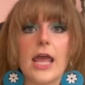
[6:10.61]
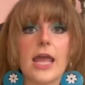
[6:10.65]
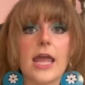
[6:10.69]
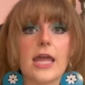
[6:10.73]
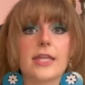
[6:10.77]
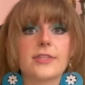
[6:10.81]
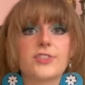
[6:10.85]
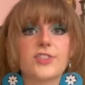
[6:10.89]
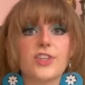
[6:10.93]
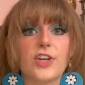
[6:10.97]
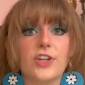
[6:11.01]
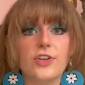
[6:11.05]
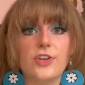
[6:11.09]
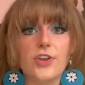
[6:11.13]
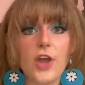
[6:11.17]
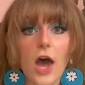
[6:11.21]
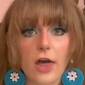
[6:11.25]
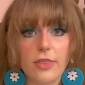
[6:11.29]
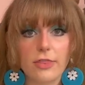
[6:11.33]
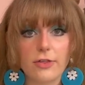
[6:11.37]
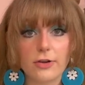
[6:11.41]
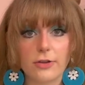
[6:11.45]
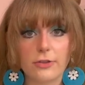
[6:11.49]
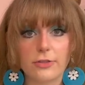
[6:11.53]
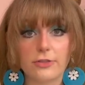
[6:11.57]
It's
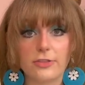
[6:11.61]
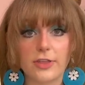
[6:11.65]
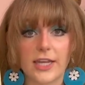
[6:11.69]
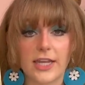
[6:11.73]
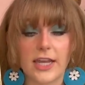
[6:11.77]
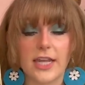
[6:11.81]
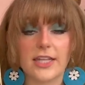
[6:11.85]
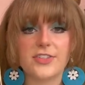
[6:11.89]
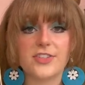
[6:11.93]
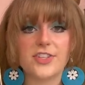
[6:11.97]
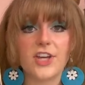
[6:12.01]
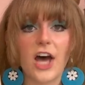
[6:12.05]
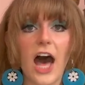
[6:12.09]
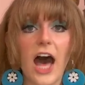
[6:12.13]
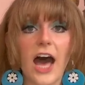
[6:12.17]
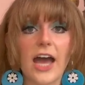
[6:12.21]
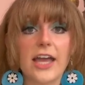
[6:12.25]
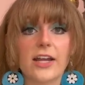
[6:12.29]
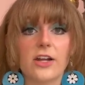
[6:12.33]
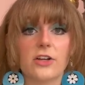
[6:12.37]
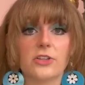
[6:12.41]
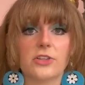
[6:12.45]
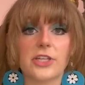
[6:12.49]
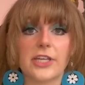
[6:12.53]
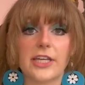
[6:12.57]
another thing
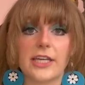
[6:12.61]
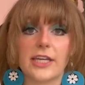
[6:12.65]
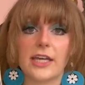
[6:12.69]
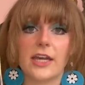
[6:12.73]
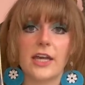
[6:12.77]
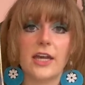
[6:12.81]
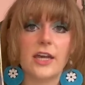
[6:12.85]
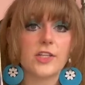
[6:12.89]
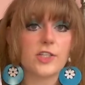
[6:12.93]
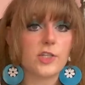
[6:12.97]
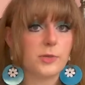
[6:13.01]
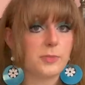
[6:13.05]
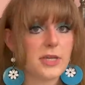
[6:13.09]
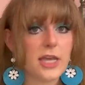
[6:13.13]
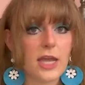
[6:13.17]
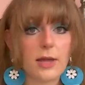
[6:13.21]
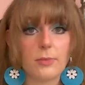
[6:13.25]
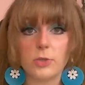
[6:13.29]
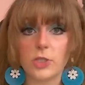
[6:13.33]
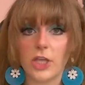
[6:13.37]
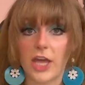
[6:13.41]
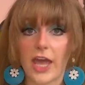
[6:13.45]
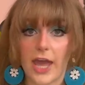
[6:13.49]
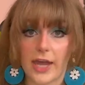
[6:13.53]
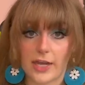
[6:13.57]
entirely to be
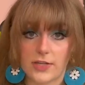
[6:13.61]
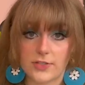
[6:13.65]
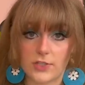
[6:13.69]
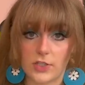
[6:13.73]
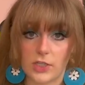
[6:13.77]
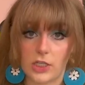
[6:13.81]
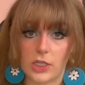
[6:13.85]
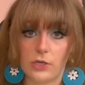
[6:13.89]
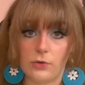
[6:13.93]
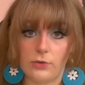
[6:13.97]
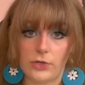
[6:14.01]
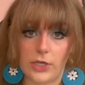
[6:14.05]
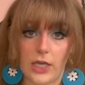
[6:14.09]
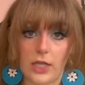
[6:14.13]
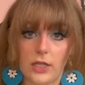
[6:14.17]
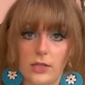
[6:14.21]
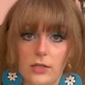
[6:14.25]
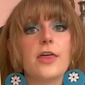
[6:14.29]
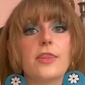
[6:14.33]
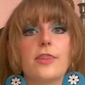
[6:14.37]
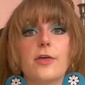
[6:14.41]
able to execute it.